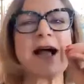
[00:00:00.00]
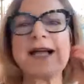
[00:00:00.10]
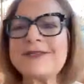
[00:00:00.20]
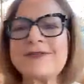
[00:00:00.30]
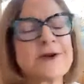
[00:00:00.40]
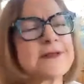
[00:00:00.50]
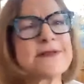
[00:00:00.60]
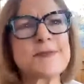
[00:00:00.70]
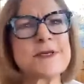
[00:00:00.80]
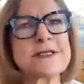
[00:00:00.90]
I started
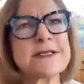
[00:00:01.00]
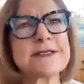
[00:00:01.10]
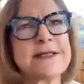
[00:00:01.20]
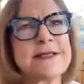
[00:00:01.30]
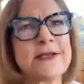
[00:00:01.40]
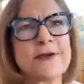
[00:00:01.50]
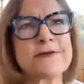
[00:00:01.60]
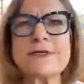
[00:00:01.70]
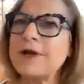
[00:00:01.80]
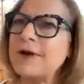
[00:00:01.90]
this business 10
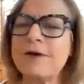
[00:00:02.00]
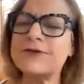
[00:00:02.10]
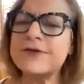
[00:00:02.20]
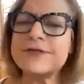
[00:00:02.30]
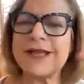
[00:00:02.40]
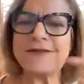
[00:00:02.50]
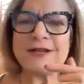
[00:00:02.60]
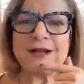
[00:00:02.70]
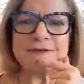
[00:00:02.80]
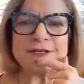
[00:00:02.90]
years ago. I was just
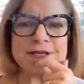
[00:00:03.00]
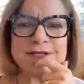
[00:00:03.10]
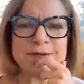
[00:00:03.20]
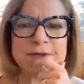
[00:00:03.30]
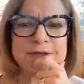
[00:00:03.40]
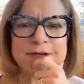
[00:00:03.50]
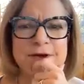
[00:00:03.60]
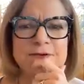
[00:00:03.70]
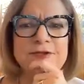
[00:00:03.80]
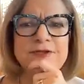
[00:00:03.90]
having conversation with the
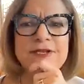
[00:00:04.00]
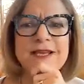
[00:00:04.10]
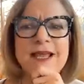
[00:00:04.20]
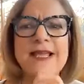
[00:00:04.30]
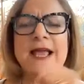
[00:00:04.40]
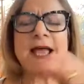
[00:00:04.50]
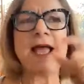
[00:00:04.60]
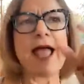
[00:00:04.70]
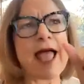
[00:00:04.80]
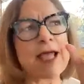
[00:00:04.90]
coach today
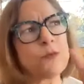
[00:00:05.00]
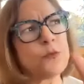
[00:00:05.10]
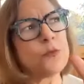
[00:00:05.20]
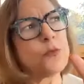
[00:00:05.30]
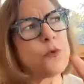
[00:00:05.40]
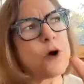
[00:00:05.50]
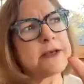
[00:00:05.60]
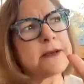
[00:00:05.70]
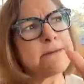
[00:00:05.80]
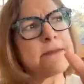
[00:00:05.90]
and
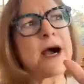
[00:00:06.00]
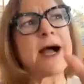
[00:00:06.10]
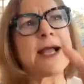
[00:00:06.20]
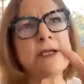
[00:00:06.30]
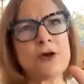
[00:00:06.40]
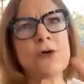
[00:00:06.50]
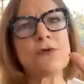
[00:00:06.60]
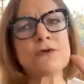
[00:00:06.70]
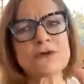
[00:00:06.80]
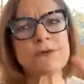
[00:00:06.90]
what my
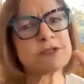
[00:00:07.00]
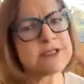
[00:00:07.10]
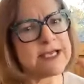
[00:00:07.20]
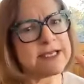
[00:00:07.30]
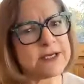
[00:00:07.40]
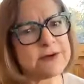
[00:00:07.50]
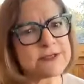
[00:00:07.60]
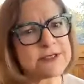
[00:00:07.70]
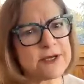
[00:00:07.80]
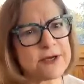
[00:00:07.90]
goals were 10
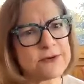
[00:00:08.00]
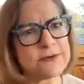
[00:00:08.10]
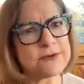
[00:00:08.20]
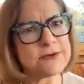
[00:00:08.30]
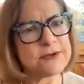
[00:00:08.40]
years ago.